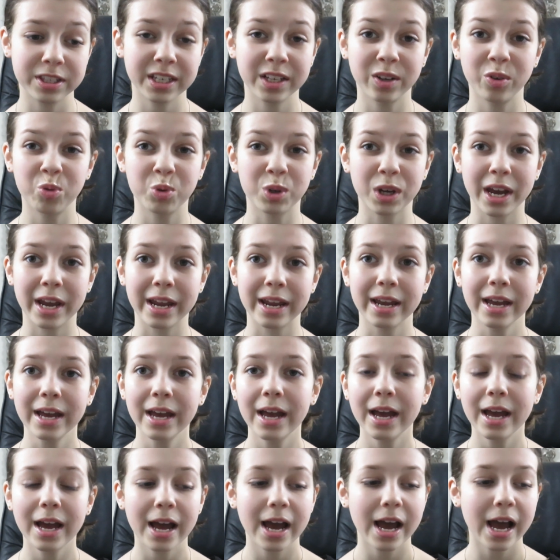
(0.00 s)
single day.
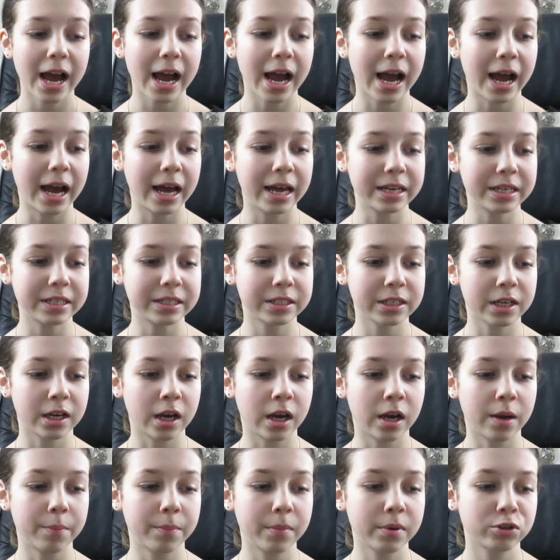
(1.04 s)

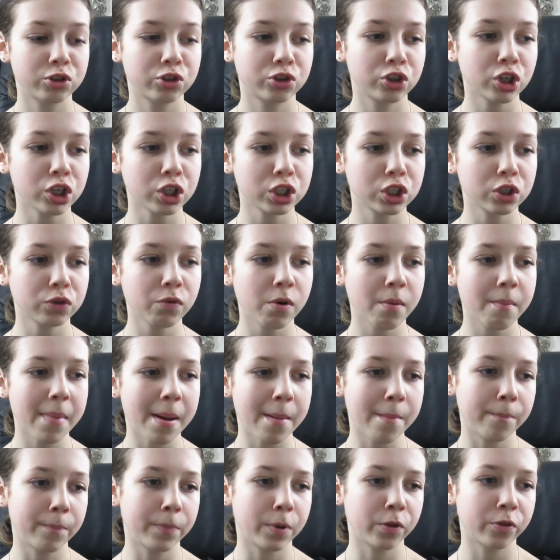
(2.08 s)
And just to
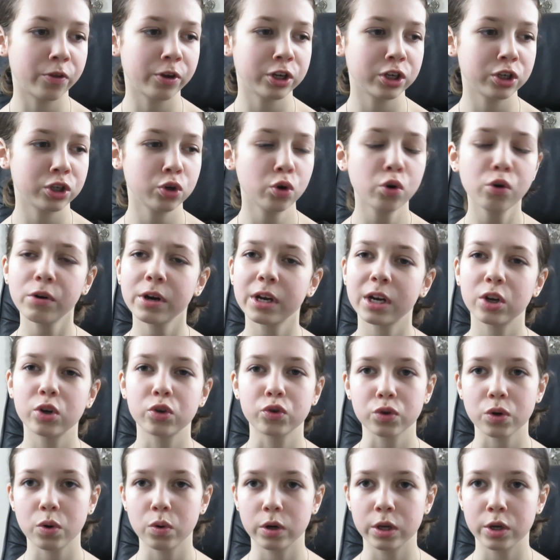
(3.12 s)
remember that you're in
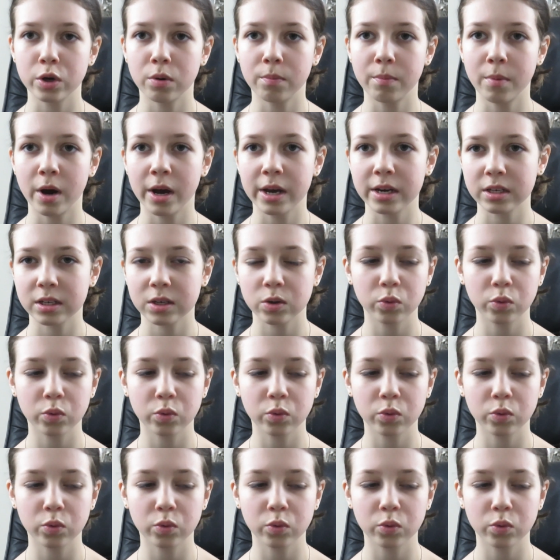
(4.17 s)
control of your mind,